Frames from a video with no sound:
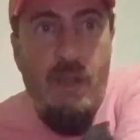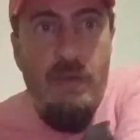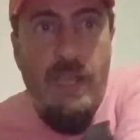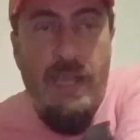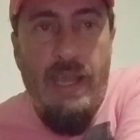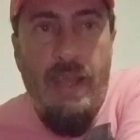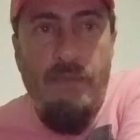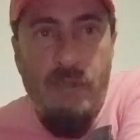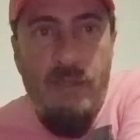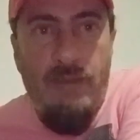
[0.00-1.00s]
Oh yeah,
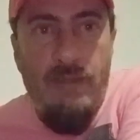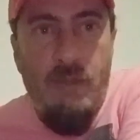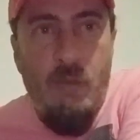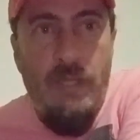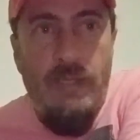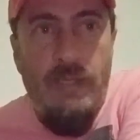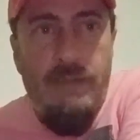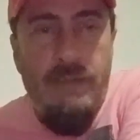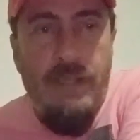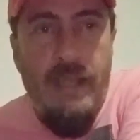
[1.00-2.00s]
I've looked at the
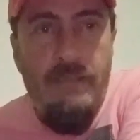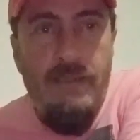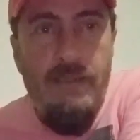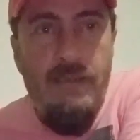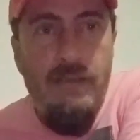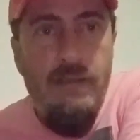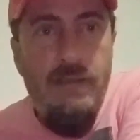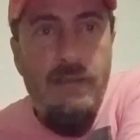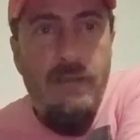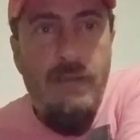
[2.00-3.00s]
Whittington Castle.
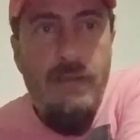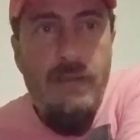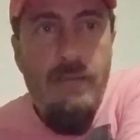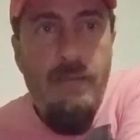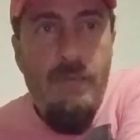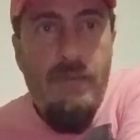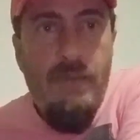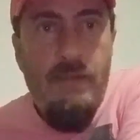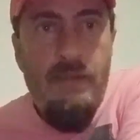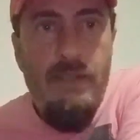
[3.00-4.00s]

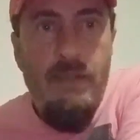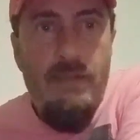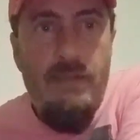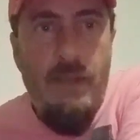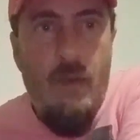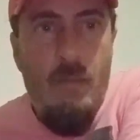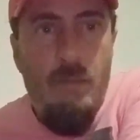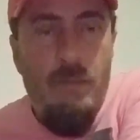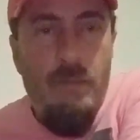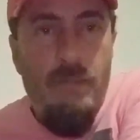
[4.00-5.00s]
This shit looks dope.